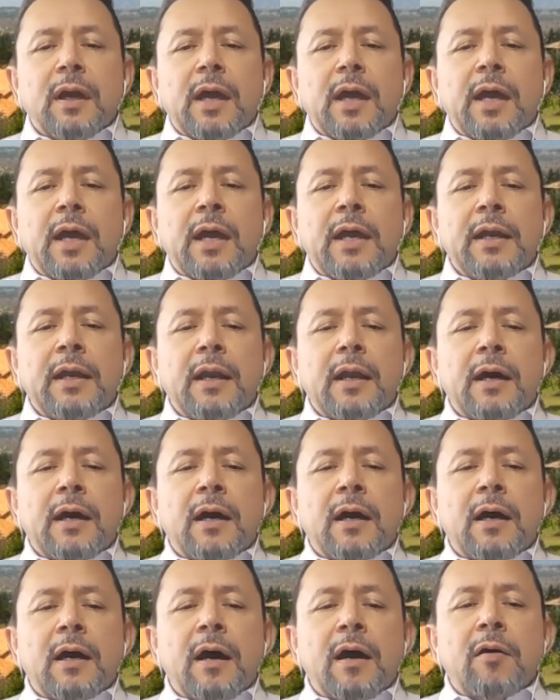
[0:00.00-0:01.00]
And
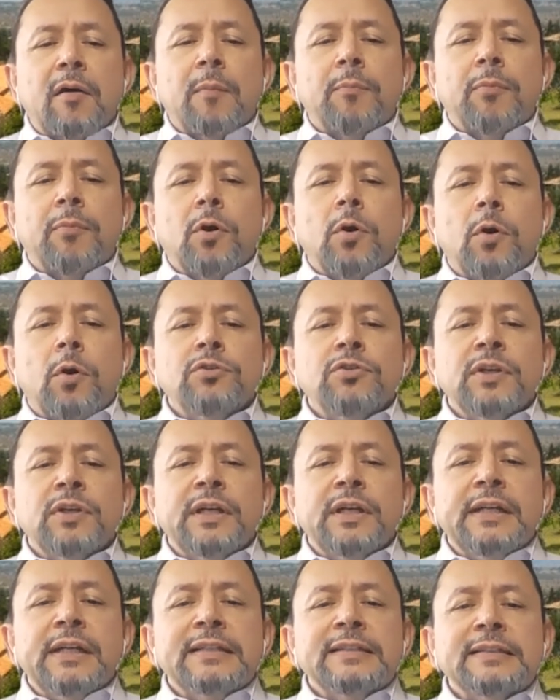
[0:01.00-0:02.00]
our approach
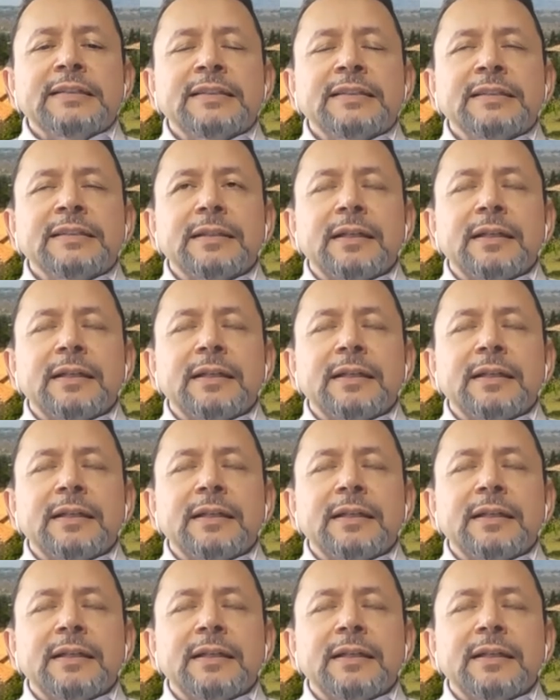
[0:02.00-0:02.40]
is